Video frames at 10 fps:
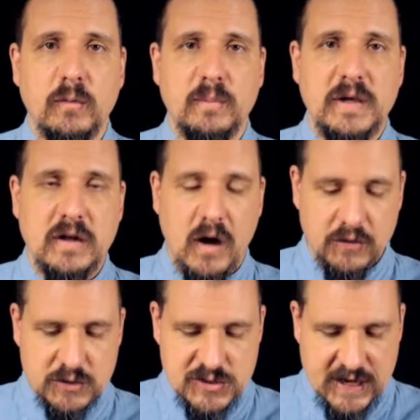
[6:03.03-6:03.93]
we begin to
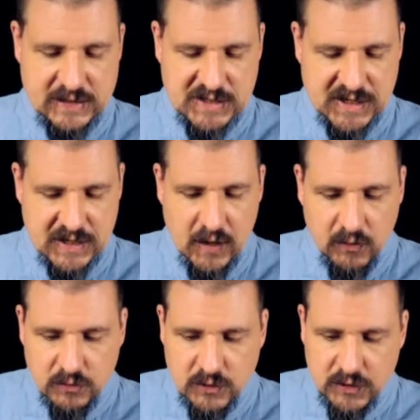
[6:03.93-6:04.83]
understand tea,
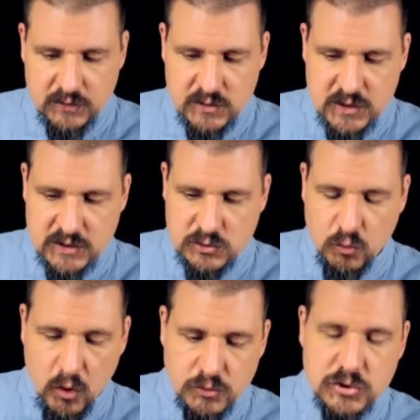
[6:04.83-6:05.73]
these
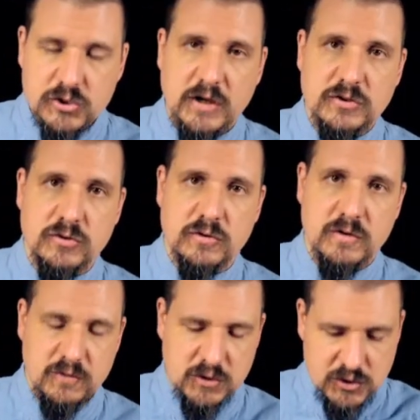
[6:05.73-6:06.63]
gross gestures
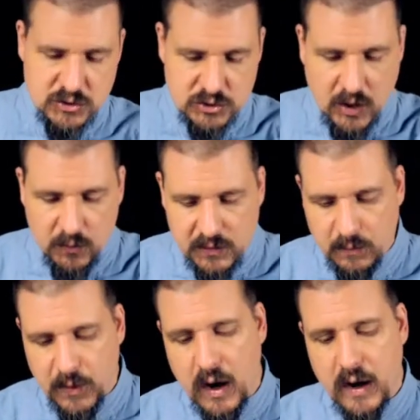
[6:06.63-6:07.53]
of just showering the
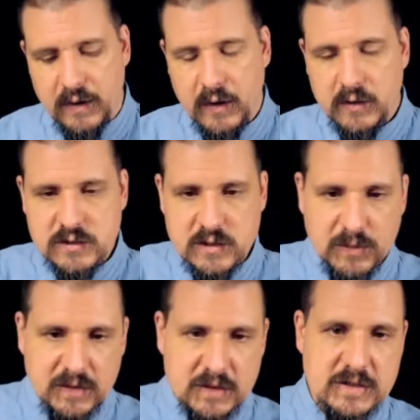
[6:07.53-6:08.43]
pot,
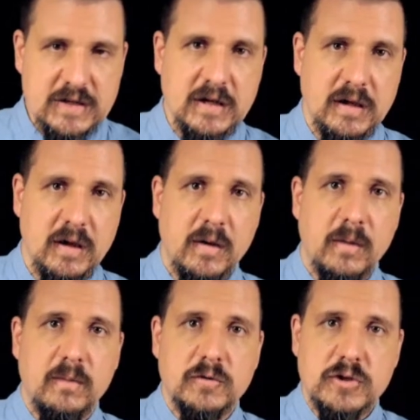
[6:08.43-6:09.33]
steeping the tea,
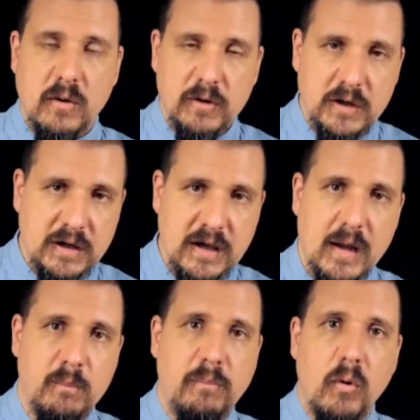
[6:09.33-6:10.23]
showering
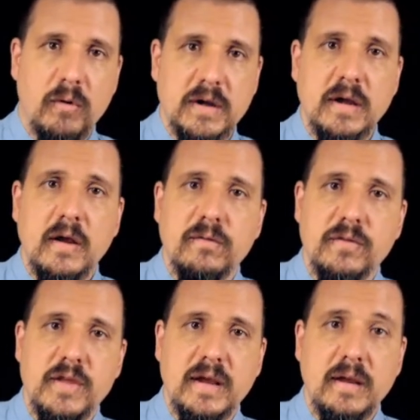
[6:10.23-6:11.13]
again, pouring,
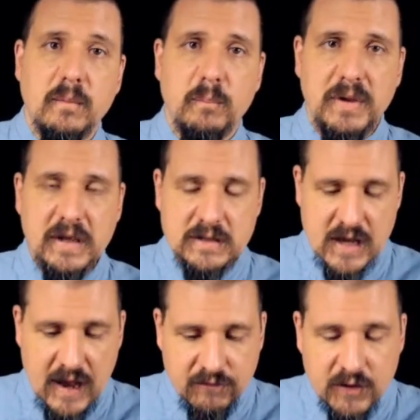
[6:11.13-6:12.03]
they begin to
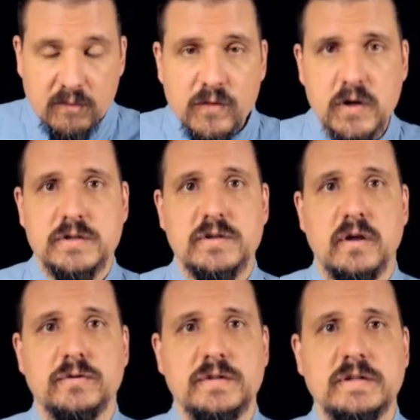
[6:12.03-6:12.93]
have infinite
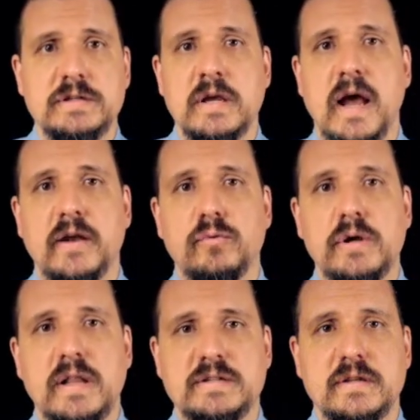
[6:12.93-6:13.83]
subtleties. And you
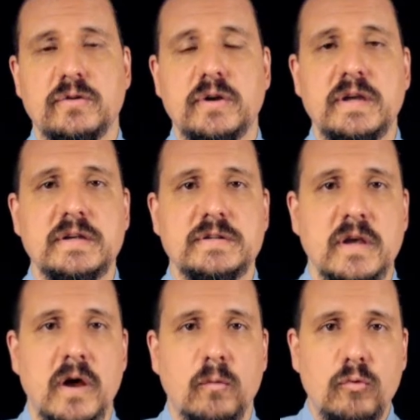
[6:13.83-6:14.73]
realize that there is
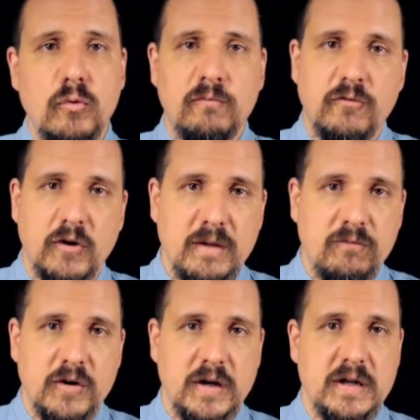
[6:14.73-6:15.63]
room for
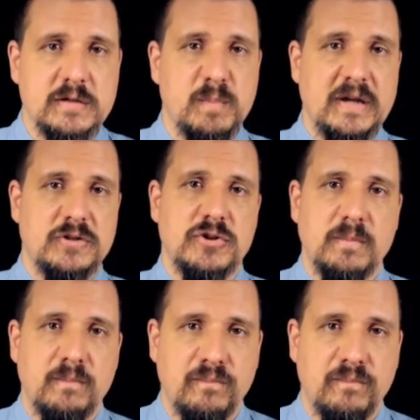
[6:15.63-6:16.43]
infinite expansion.